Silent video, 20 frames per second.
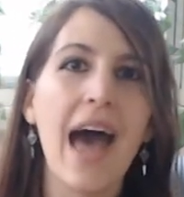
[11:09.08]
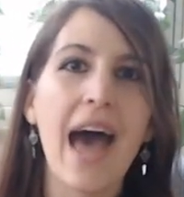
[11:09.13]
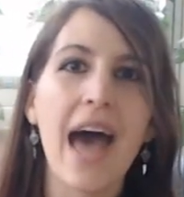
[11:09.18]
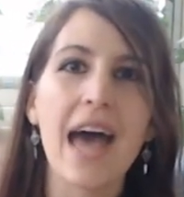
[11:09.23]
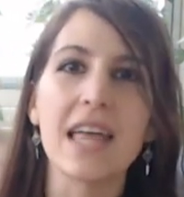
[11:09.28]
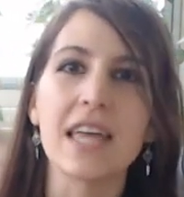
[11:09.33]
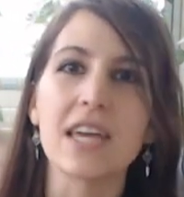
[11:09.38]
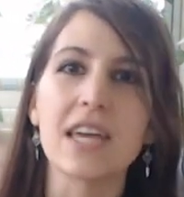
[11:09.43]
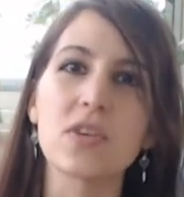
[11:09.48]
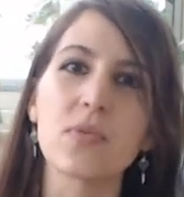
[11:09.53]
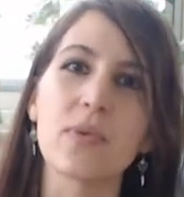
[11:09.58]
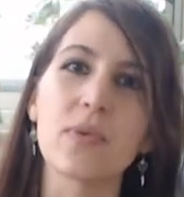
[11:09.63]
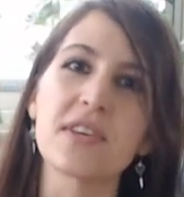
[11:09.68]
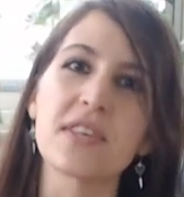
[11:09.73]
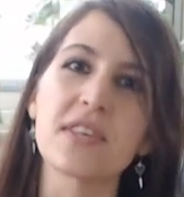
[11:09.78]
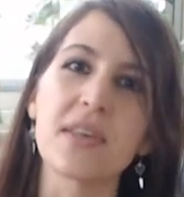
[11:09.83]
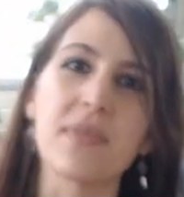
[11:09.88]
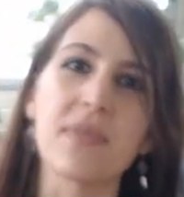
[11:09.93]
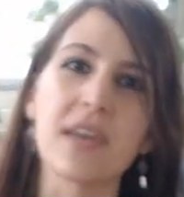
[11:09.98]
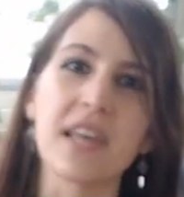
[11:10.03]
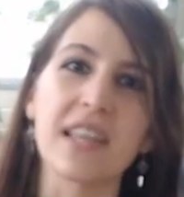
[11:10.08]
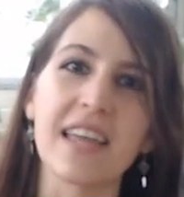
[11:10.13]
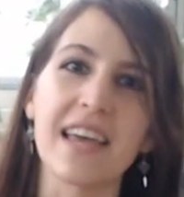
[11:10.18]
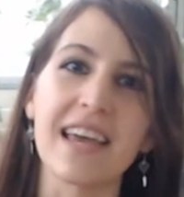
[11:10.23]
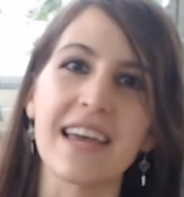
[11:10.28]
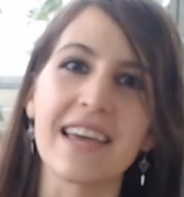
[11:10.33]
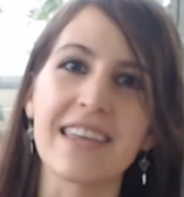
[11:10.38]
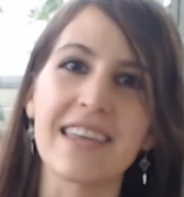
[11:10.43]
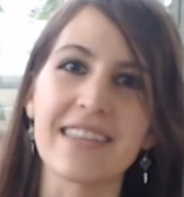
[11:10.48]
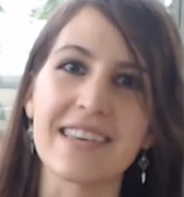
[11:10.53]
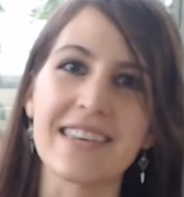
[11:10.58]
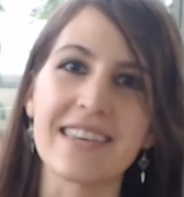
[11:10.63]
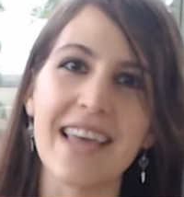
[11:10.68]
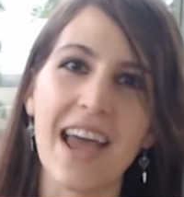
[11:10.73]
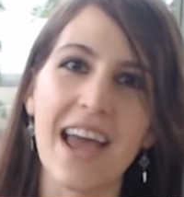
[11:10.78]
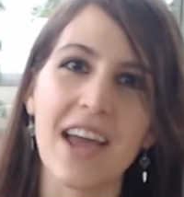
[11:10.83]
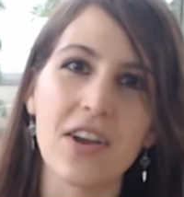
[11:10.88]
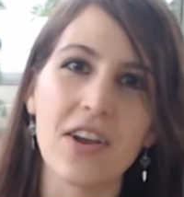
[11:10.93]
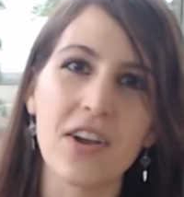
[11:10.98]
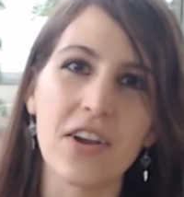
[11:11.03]
I like to wear something like this
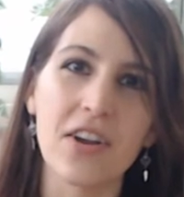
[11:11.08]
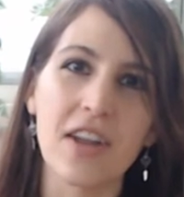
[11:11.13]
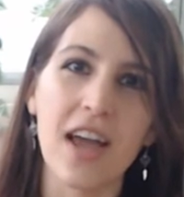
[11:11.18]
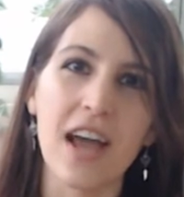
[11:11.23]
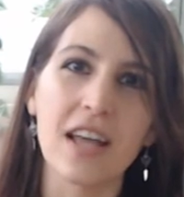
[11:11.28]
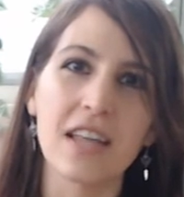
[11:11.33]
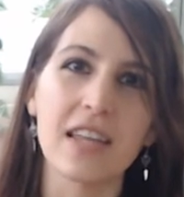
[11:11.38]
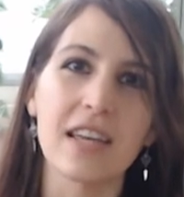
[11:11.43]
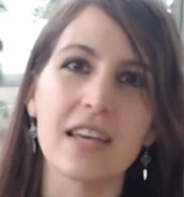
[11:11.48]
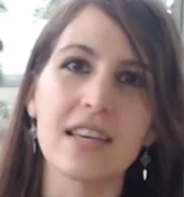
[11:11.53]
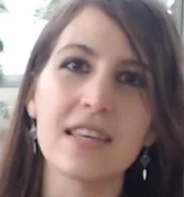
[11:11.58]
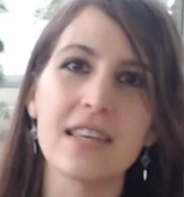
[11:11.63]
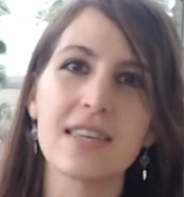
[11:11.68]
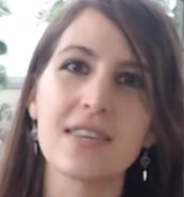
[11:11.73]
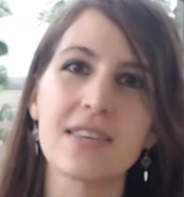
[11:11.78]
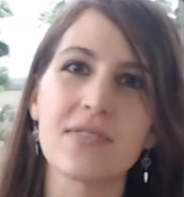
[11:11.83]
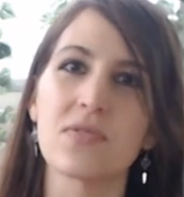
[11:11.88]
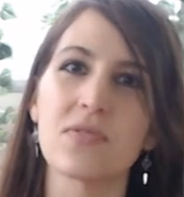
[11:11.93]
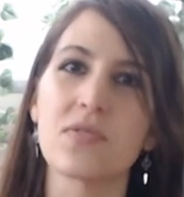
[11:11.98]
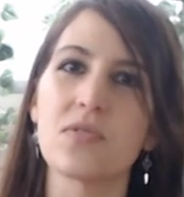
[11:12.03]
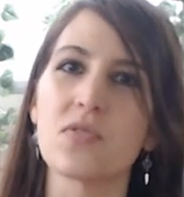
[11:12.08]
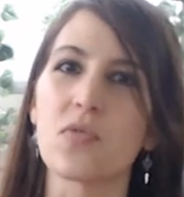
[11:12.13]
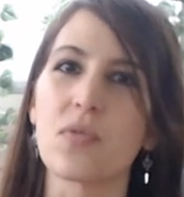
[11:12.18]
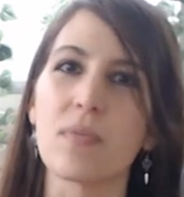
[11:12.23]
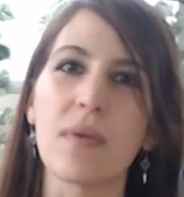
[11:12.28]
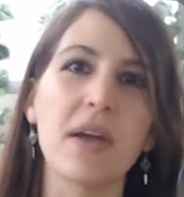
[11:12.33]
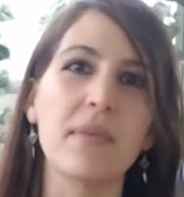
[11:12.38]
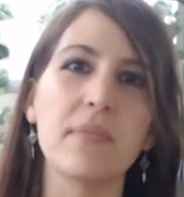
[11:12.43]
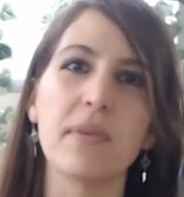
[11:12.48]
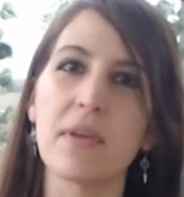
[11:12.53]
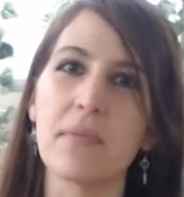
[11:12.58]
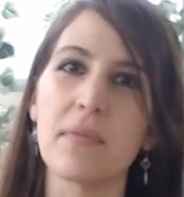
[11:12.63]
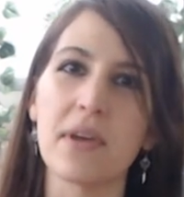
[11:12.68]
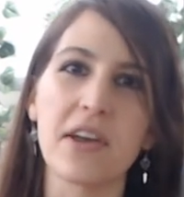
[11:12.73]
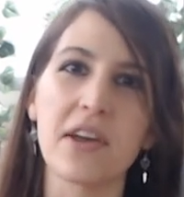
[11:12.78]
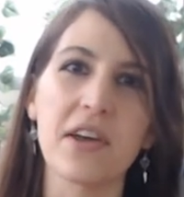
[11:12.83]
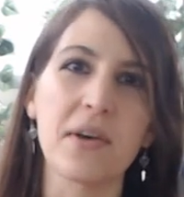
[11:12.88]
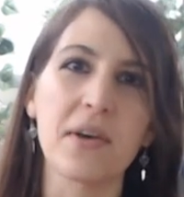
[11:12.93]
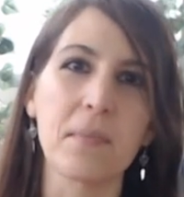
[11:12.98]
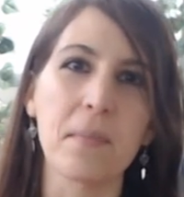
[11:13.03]
anchor necklace, which reminds me to be
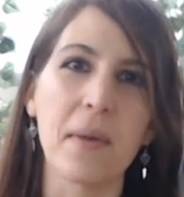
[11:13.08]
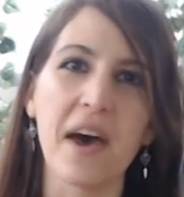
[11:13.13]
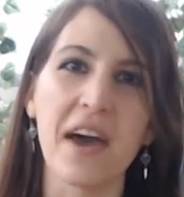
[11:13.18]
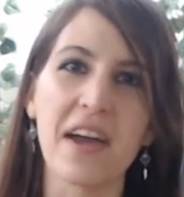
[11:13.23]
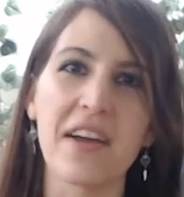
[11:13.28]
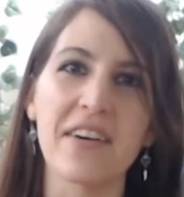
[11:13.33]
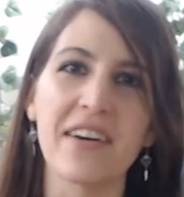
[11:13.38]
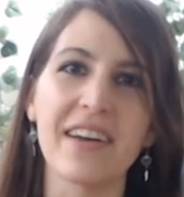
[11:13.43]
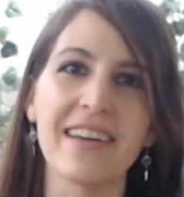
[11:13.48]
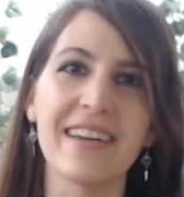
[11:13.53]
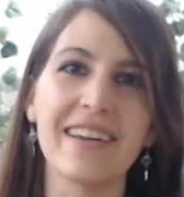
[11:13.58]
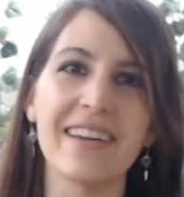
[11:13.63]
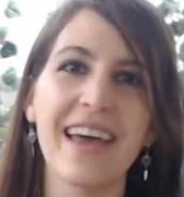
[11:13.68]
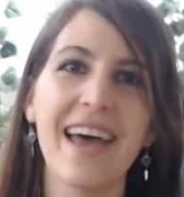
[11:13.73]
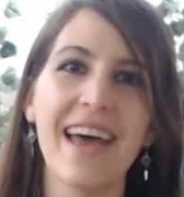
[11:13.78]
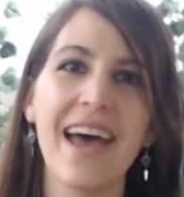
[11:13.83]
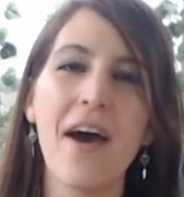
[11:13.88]
a good pirate,